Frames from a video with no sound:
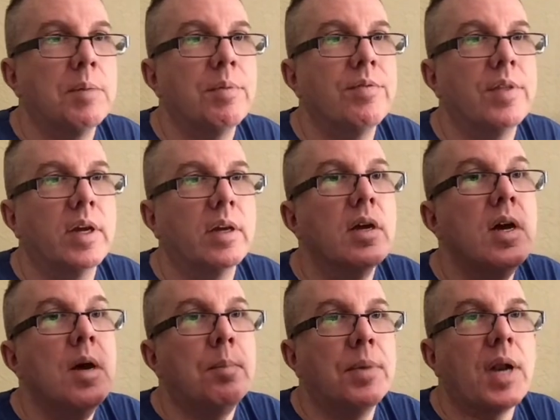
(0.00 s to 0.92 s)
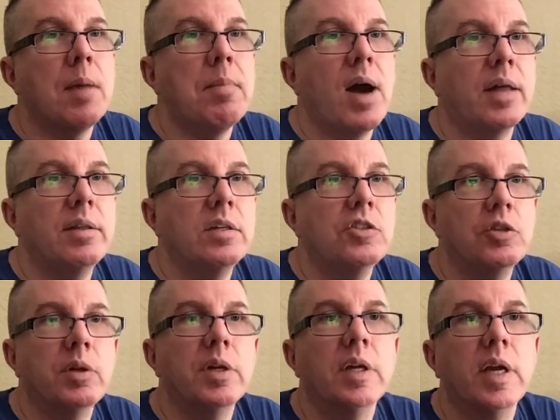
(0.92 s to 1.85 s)
of thing. But I buy these. You
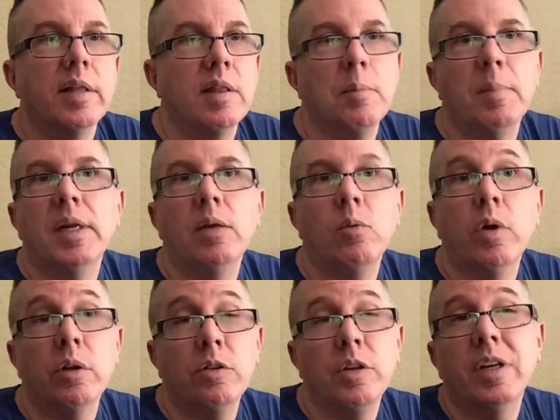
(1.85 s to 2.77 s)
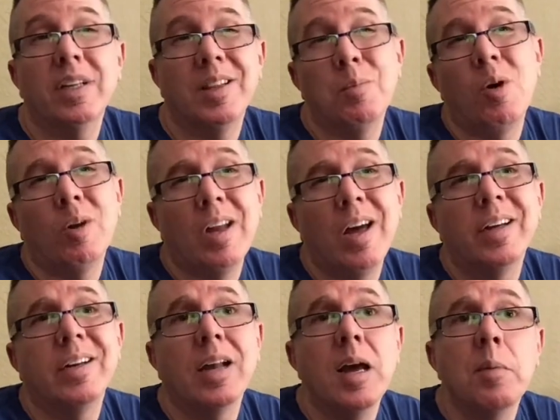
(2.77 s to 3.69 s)
can get them anywhere. You can get them online
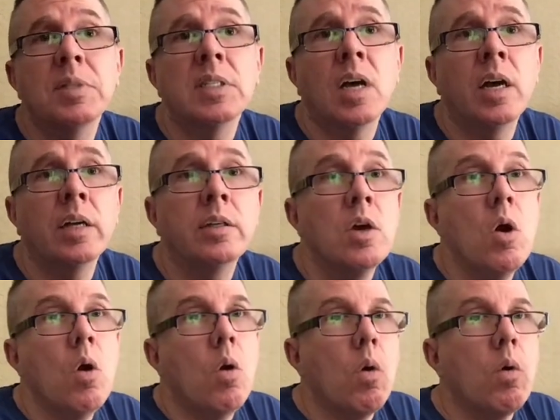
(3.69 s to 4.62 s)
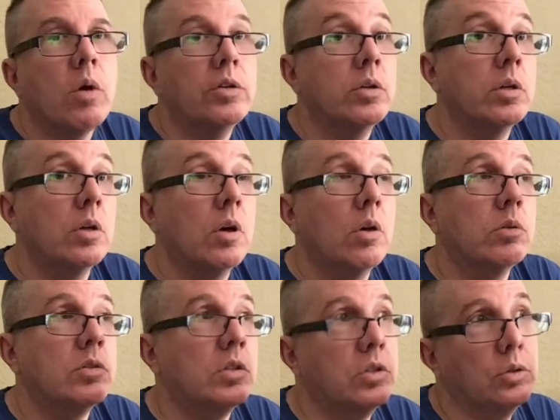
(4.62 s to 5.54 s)
at Amazon, or you can go
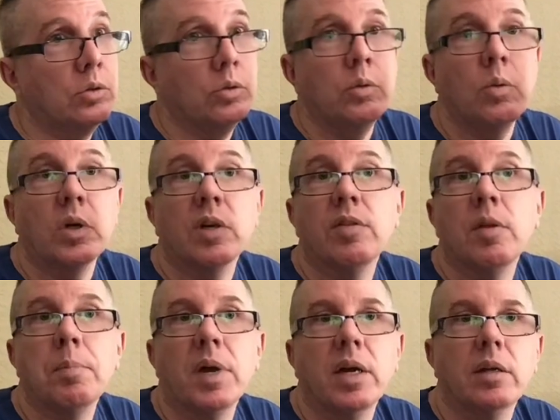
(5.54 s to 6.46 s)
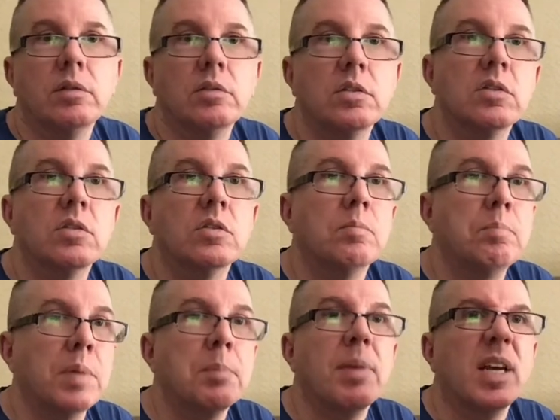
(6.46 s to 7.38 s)
to one of the
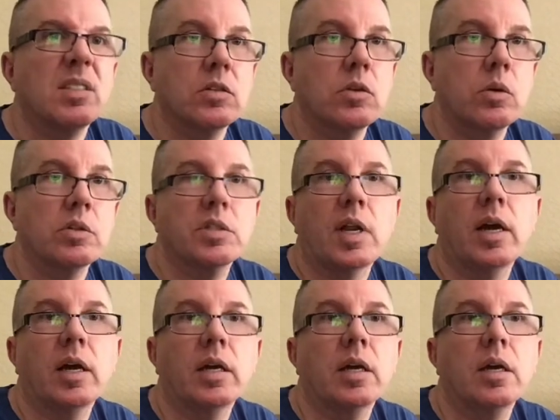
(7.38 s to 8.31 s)
big pet stores like